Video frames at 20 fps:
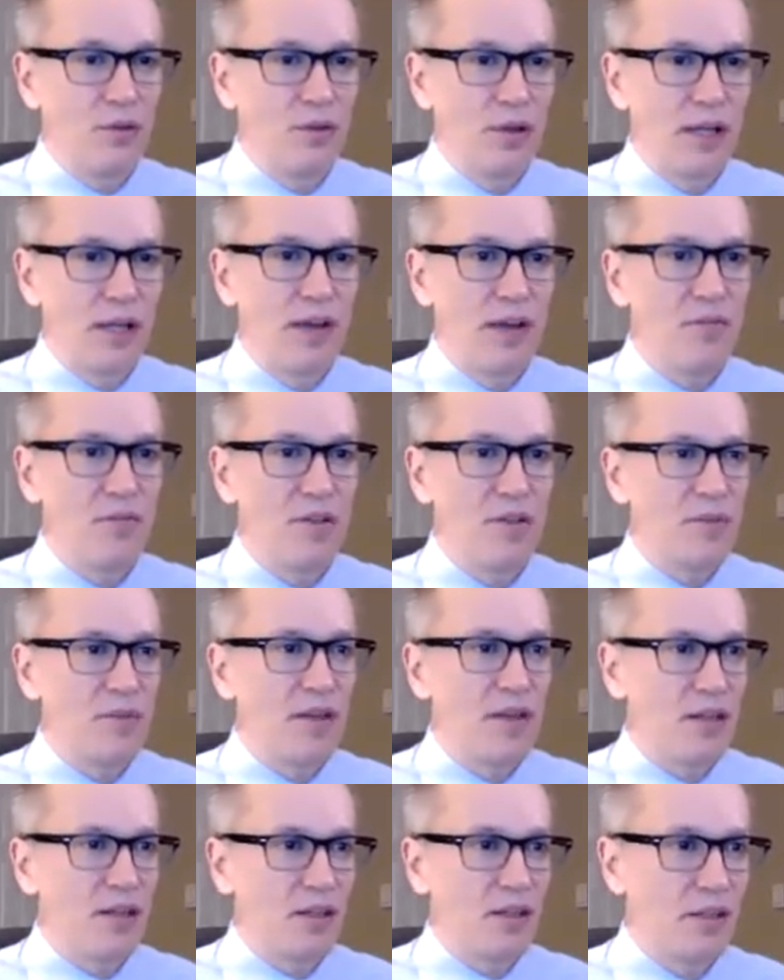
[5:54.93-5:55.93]
government's
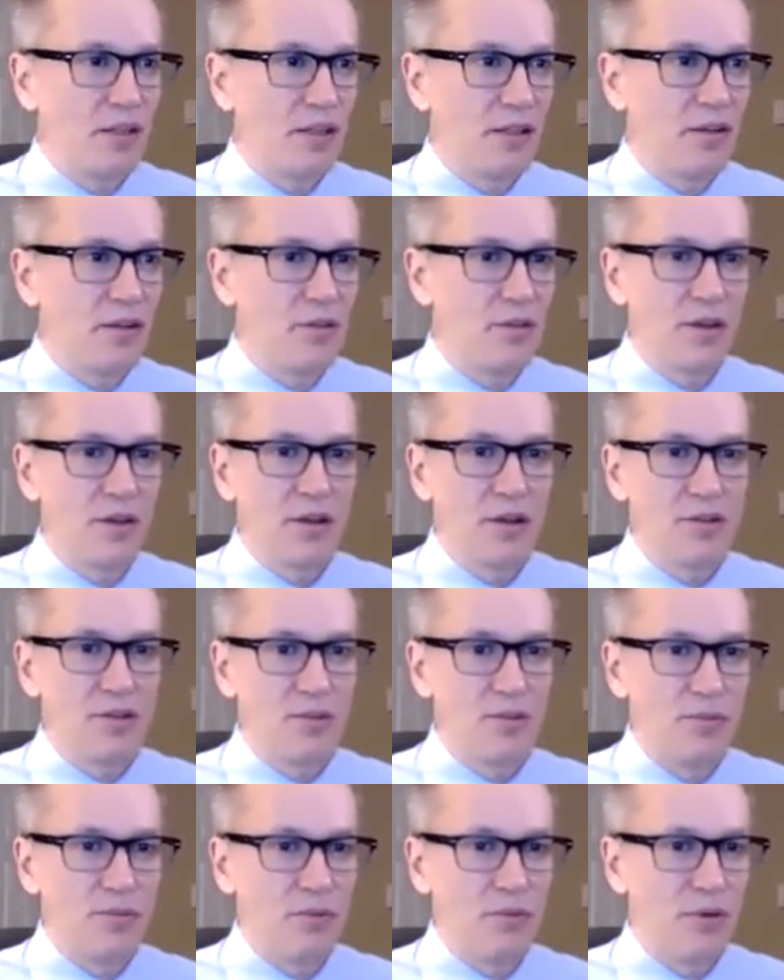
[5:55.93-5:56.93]
made it clear they're going to
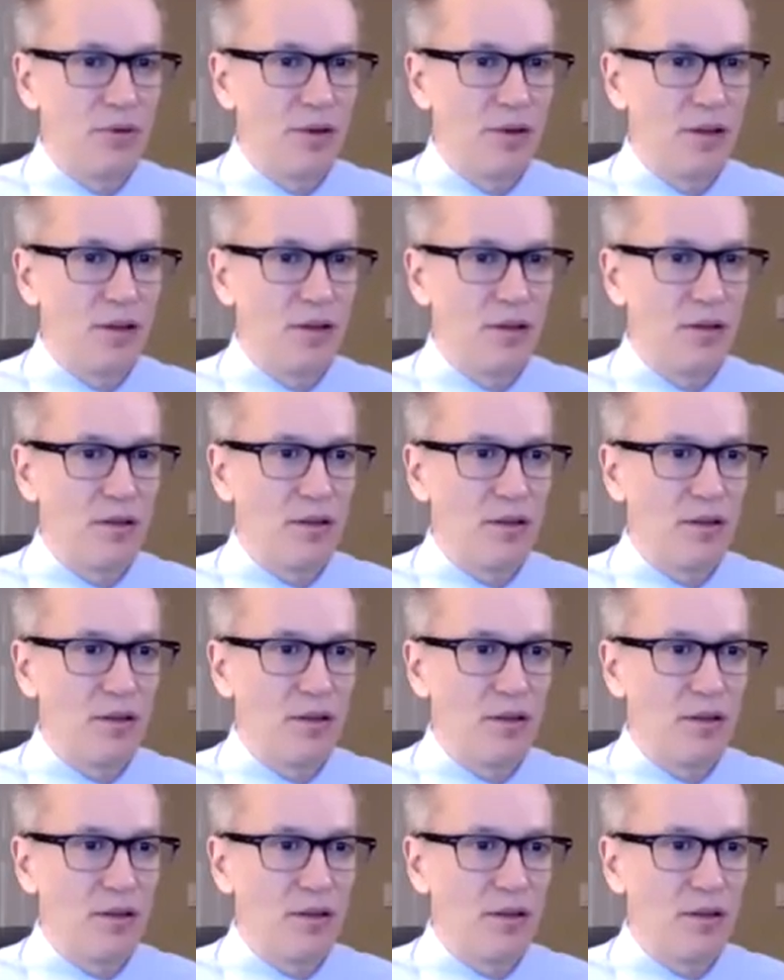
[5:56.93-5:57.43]
support